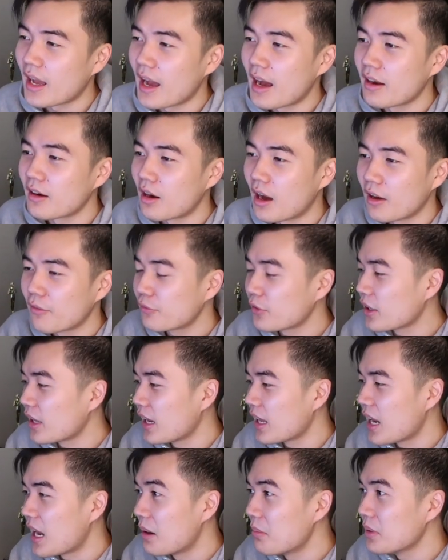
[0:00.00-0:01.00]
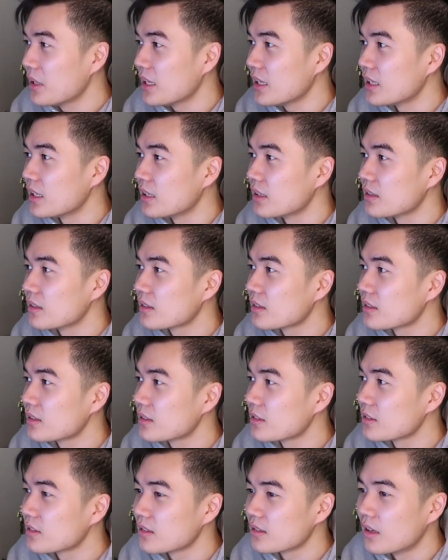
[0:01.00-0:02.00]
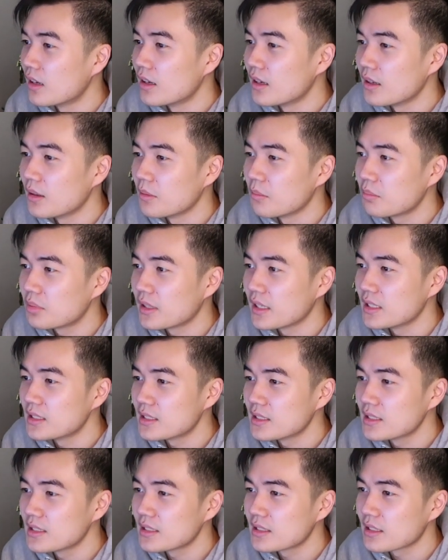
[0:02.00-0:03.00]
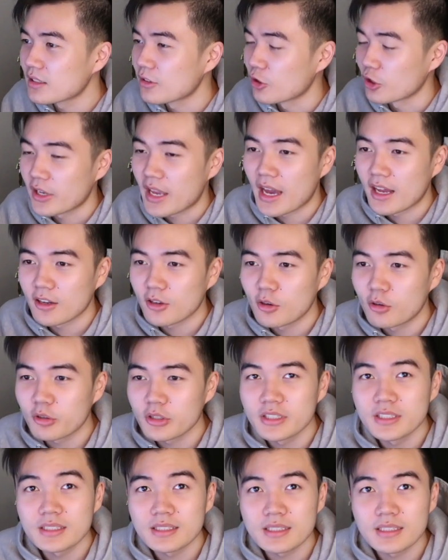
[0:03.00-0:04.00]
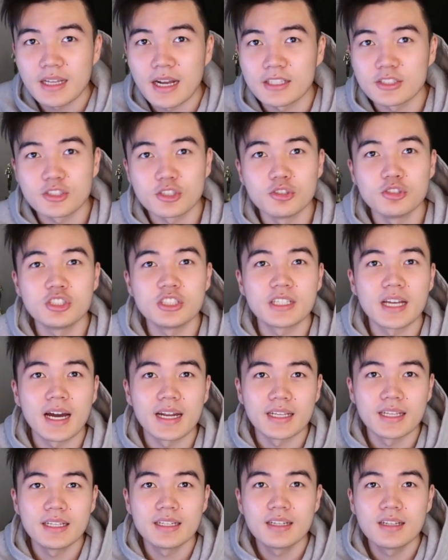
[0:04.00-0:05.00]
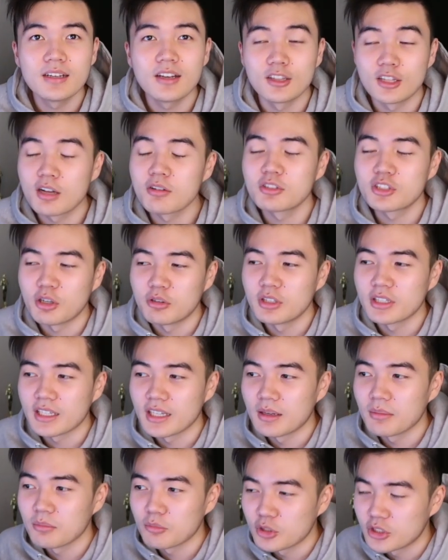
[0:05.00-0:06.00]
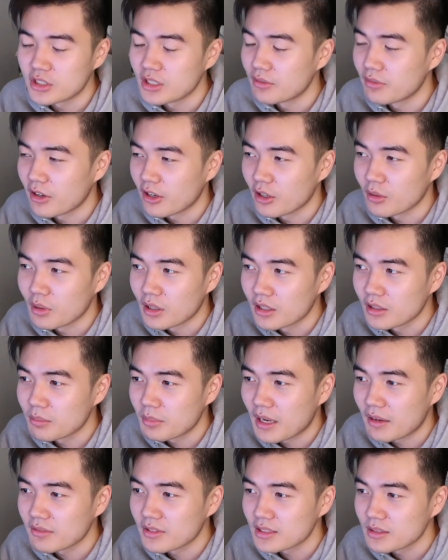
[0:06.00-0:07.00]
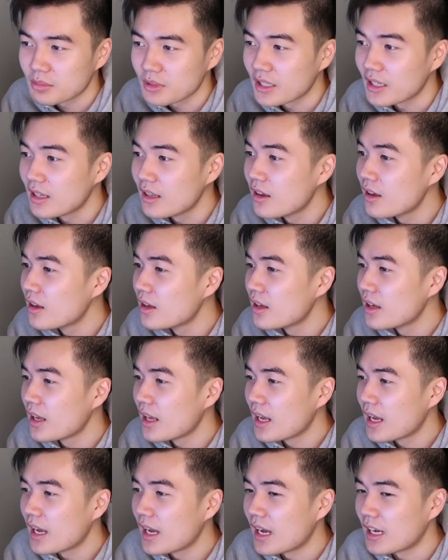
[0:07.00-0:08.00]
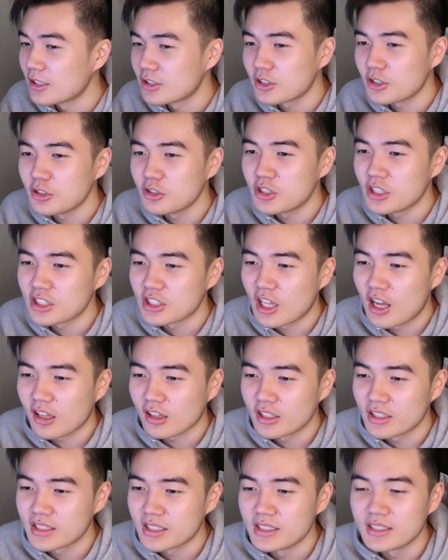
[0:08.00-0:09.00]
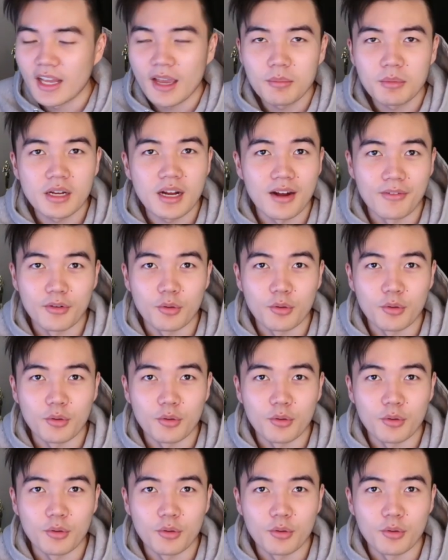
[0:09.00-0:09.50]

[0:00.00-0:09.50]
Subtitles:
I forget how many places or categories House of Gucci got in, along with Don't Look Up, which did very well at BAFTAs, but House of Gucci is longlisted damn near